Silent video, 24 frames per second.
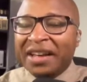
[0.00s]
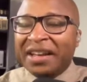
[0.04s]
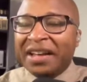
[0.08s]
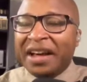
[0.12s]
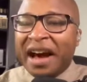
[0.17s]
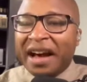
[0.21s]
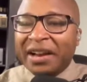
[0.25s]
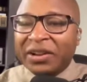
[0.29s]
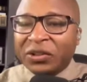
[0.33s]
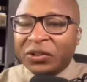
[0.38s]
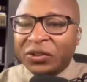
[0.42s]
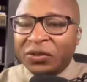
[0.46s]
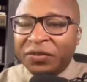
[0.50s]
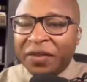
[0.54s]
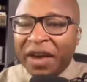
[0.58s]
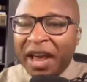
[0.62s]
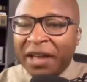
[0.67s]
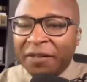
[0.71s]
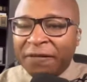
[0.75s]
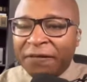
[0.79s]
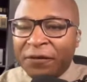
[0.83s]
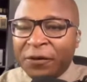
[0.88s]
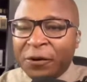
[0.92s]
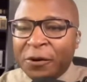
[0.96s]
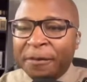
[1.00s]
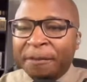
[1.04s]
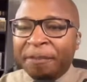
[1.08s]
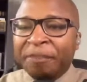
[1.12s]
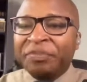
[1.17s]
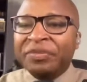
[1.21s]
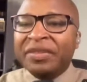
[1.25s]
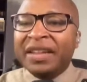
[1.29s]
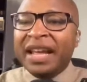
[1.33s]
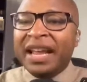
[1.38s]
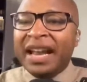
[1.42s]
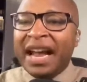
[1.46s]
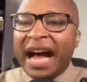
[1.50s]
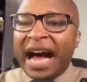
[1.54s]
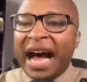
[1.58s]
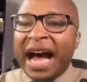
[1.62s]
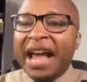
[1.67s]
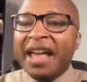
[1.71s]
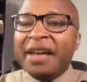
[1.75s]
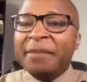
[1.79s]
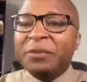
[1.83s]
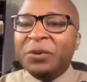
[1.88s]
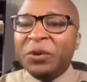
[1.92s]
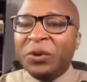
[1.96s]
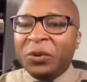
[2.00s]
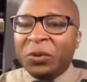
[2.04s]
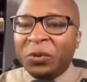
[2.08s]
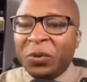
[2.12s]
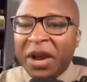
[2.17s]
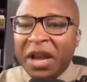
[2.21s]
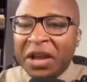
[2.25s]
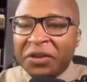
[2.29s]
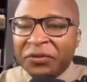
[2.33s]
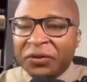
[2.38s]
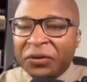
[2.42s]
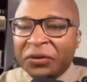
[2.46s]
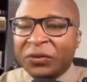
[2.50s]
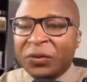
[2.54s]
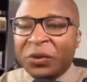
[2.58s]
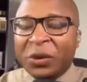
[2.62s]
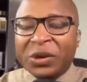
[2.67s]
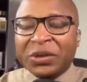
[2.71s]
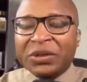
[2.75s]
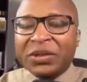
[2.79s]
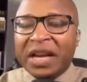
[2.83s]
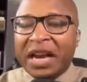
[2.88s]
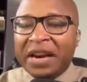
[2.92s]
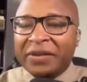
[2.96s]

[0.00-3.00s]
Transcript: God is faithful, and I am grateful for his